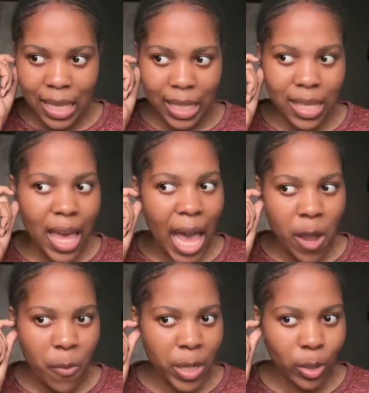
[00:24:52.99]
yeah, I
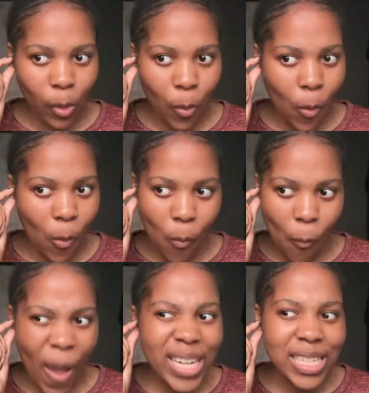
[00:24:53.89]
went wrong.
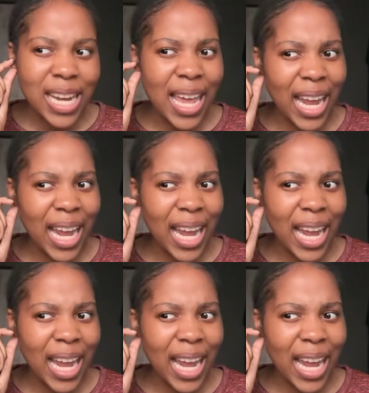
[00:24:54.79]
Why did I